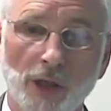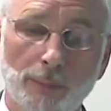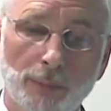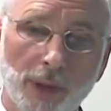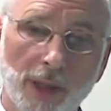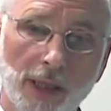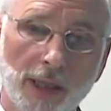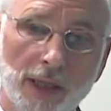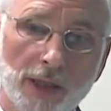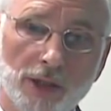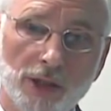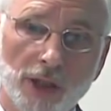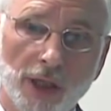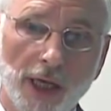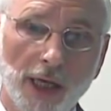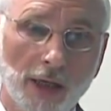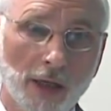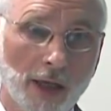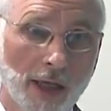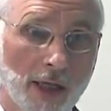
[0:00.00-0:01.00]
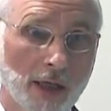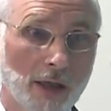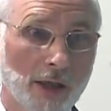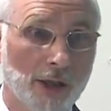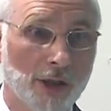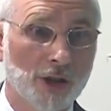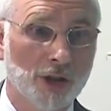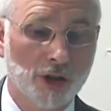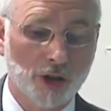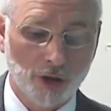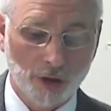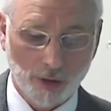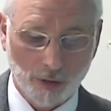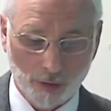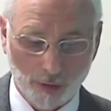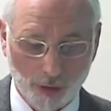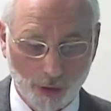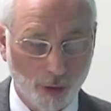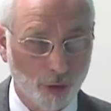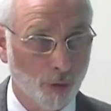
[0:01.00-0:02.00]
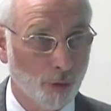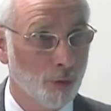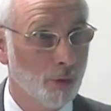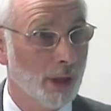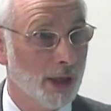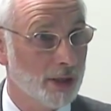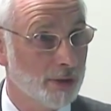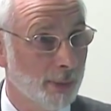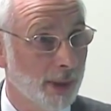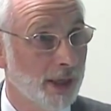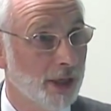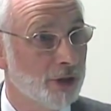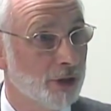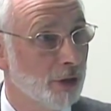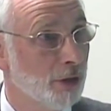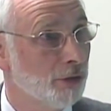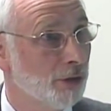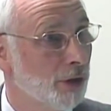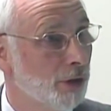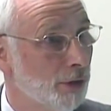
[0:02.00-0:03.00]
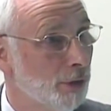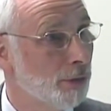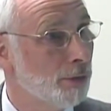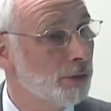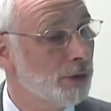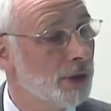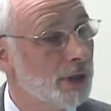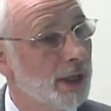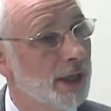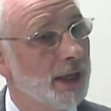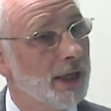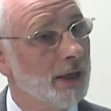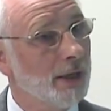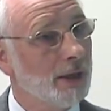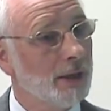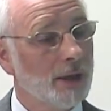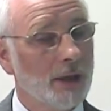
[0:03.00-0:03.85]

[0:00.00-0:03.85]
Japanese in an English school, as many children do today,